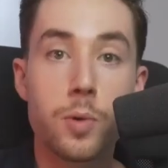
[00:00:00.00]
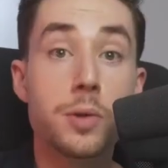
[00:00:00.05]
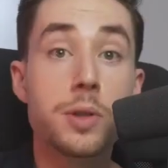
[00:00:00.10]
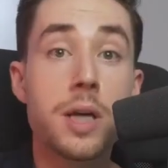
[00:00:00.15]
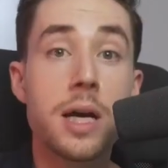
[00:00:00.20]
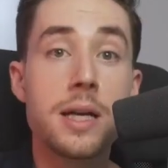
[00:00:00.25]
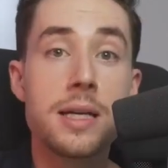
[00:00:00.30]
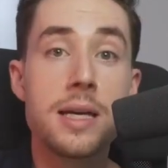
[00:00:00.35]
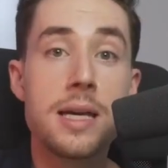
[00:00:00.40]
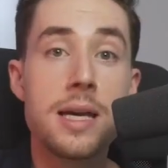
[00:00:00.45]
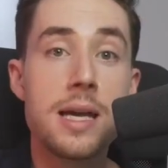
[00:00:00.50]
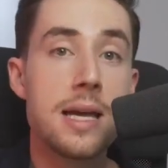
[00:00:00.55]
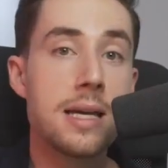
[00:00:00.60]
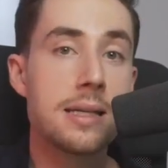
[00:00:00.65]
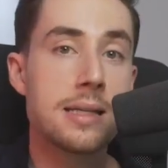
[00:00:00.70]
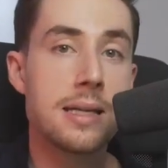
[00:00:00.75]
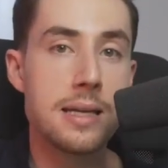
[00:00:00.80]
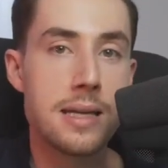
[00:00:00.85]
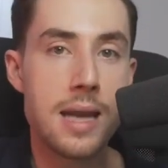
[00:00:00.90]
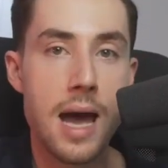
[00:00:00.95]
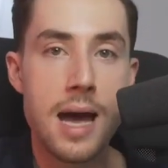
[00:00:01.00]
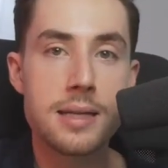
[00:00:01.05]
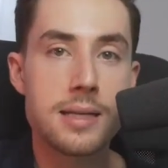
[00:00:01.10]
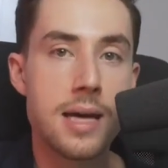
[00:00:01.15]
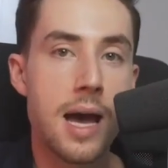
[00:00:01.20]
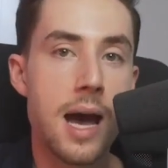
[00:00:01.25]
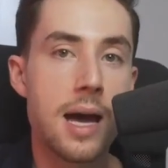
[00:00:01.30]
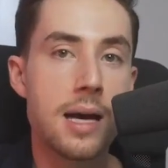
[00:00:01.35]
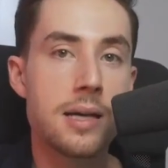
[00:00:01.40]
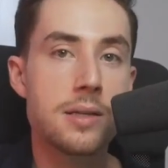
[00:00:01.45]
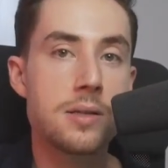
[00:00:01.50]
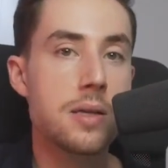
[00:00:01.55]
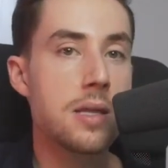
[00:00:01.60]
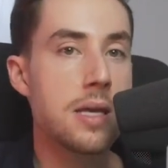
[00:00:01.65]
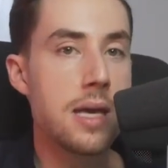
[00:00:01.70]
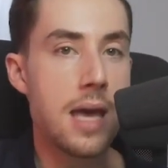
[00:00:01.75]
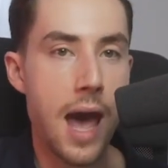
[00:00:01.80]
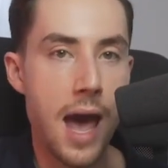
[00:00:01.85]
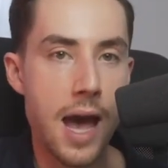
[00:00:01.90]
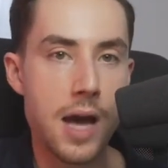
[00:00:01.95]
World I D is not tied to
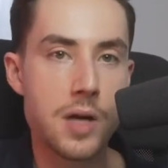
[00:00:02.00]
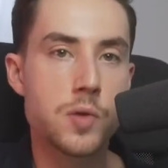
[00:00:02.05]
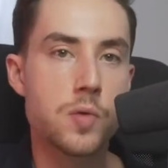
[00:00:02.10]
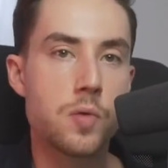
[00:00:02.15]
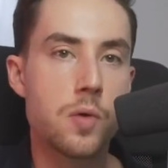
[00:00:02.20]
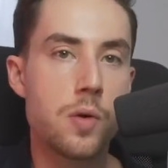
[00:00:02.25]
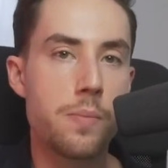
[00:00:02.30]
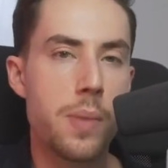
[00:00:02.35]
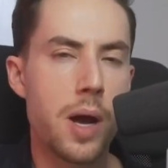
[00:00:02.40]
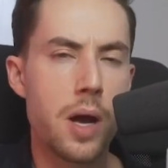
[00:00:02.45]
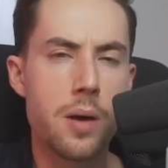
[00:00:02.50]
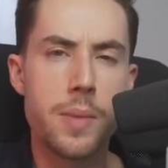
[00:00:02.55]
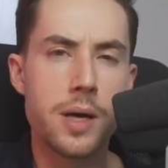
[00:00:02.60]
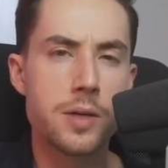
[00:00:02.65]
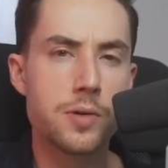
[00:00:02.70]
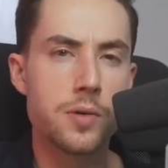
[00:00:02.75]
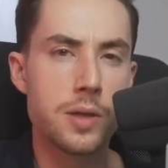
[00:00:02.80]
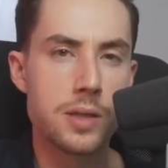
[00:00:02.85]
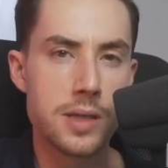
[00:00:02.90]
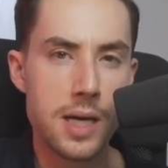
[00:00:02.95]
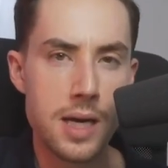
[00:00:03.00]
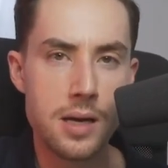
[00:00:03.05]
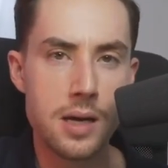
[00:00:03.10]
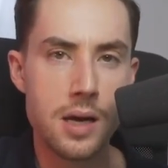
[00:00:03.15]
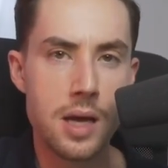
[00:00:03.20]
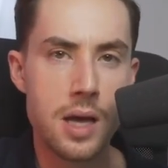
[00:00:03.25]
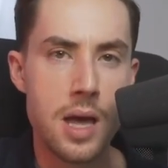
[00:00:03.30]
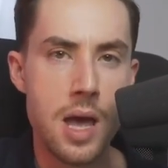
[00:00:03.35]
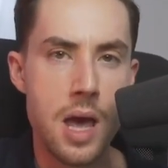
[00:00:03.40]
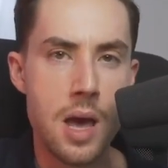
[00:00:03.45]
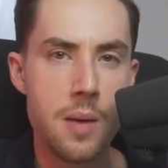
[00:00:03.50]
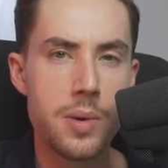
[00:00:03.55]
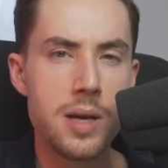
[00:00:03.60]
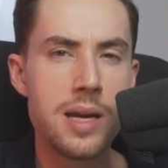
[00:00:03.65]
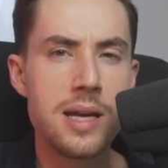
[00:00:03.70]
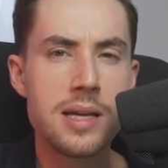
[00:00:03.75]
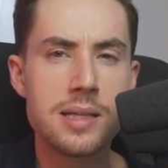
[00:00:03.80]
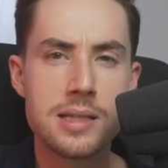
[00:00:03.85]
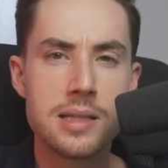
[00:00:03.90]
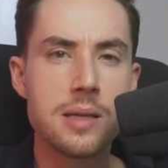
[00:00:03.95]
the actual biometric data, but
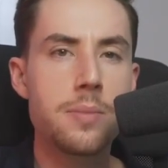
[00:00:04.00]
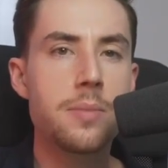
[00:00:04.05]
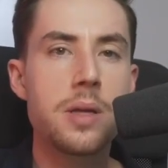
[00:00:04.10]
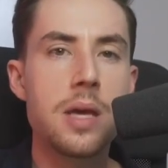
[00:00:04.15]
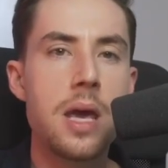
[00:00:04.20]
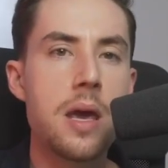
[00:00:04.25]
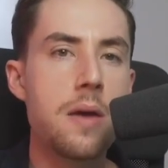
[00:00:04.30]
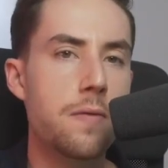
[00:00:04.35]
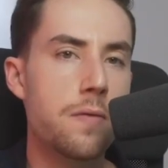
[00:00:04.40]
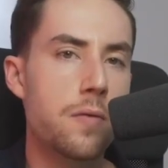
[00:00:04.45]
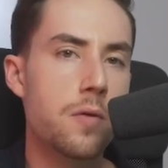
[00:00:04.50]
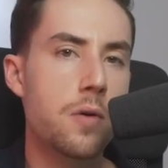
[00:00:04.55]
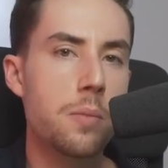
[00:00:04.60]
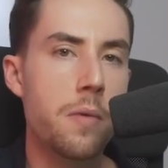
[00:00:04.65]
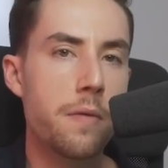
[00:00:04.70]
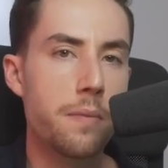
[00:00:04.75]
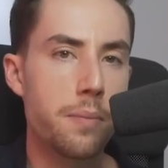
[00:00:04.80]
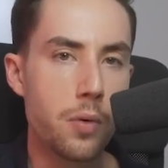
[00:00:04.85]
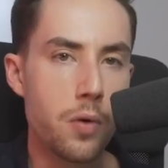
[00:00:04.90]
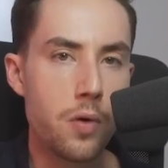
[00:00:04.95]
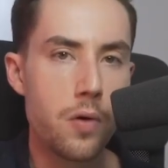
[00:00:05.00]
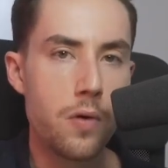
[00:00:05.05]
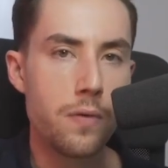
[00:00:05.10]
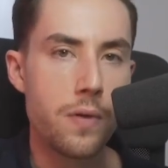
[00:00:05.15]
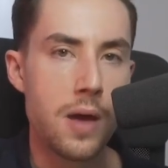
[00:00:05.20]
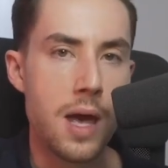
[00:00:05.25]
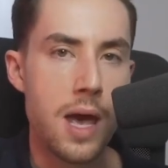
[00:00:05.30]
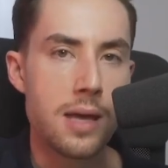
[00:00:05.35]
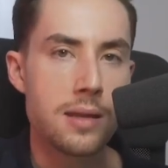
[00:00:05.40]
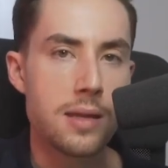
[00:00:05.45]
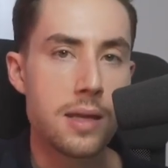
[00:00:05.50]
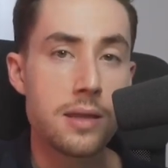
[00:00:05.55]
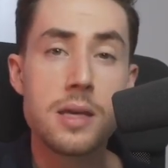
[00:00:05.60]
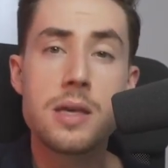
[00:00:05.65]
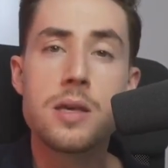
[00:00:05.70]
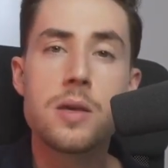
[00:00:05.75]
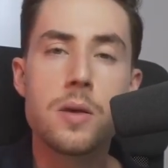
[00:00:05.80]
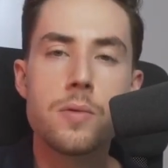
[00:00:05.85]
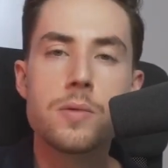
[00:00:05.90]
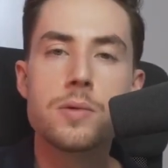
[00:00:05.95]
is simply a form of proof that the
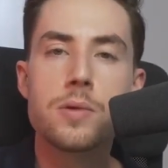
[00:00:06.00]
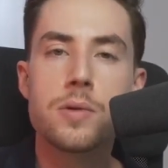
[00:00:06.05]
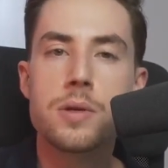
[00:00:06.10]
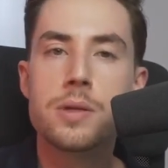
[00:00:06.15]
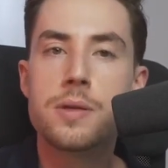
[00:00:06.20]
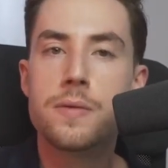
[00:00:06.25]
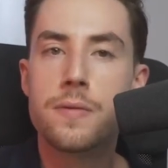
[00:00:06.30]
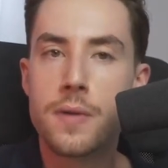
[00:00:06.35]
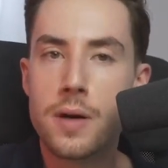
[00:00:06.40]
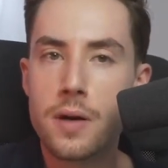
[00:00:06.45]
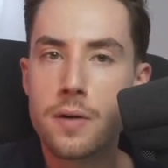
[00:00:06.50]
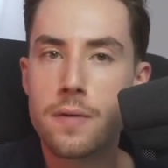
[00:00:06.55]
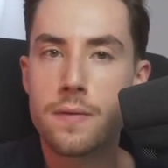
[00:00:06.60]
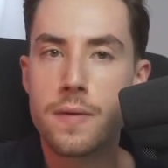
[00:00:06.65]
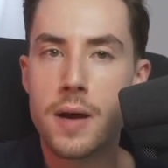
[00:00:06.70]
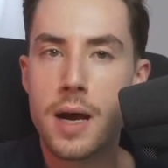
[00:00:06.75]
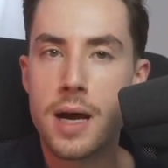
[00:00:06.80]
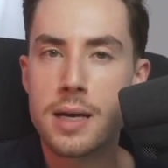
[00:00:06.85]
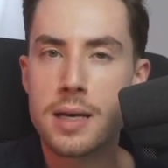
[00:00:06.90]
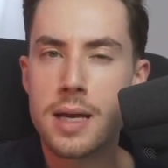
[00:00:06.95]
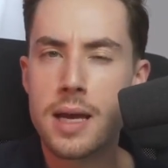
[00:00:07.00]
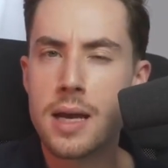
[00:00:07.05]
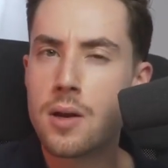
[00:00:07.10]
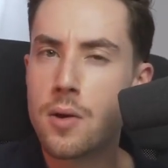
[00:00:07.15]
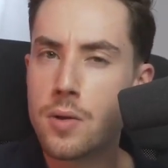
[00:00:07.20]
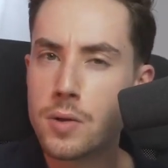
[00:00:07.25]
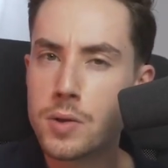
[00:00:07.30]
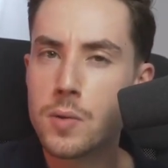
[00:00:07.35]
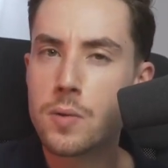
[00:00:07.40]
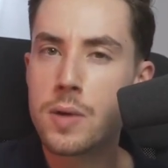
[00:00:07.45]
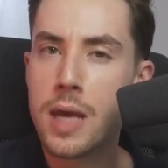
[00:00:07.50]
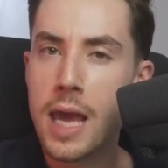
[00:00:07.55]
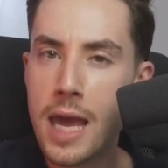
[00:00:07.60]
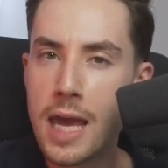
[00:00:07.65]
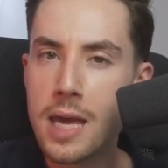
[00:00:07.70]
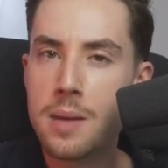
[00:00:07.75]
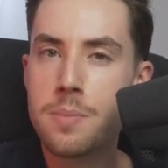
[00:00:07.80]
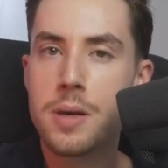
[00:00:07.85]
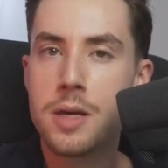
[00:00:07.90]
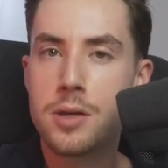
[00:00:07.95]
user is verified and also
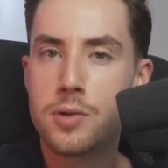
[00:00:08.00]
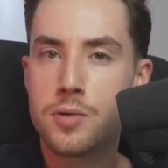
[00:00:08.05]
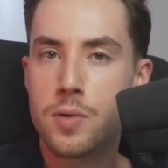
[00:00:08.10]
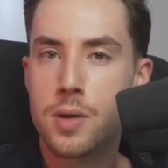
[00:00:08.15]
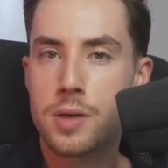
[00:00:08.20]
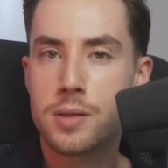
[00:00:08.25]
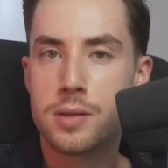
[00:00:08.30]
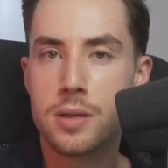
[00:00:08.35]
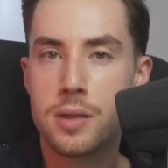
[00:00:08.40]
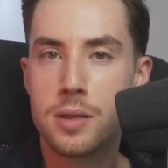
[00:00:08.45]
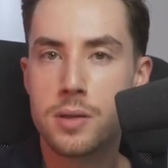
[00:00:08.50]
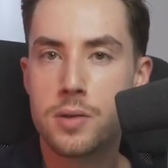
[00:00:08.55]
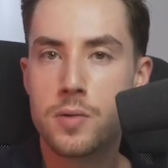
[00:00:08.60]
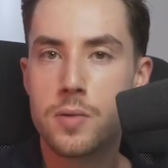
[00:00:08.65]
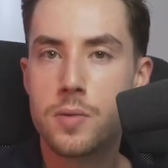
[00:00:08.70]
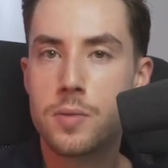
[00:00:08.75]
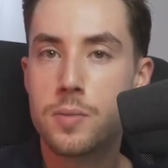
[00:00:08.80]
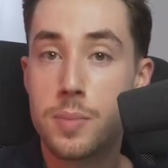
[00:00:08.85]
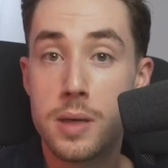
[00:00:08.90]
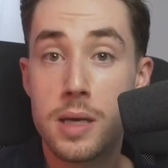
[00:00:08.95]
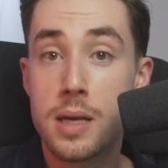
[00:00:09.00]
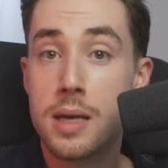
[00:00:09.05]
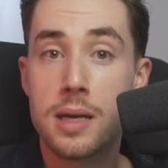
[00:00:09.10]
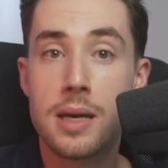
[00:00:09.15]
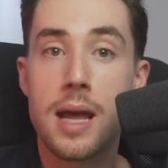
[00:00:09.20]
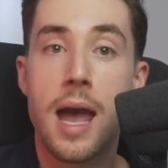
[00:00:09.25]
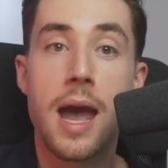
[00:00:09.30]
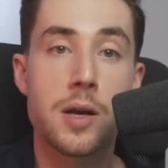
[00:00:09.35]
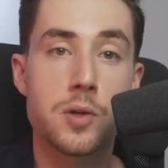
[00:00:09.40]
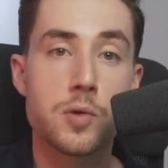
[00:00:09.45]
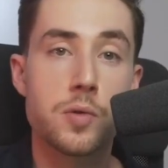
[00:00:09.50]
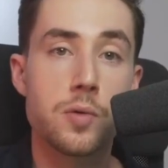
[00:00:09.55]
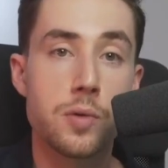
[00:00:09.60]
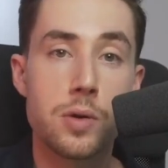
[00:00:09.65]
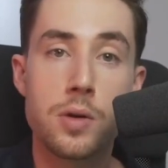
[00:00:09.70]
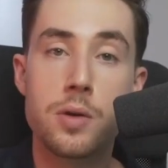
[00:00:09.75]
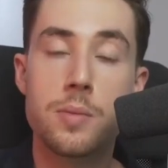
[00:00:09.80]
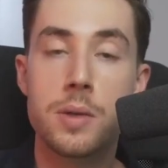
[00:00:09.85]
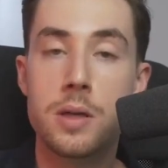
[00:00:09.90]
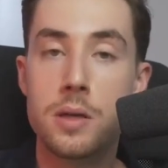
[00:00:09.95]
can be trusted to be an actual
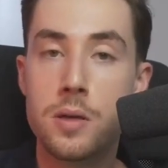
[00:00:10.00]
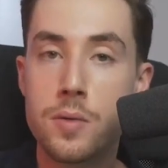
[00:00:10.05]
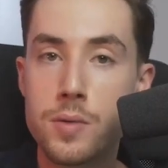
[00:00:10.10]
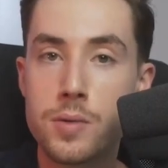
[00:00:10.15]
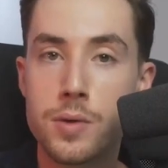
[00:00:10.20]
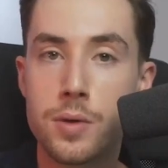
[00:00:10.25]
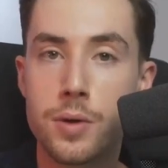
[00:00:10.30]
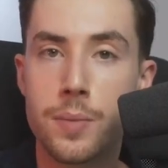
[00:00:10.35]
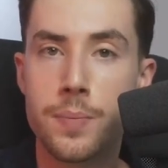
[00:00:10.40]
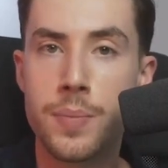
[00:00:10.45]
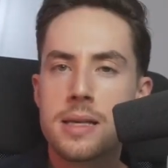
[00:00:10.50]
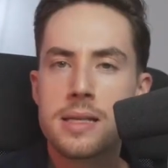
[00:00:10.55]
human user.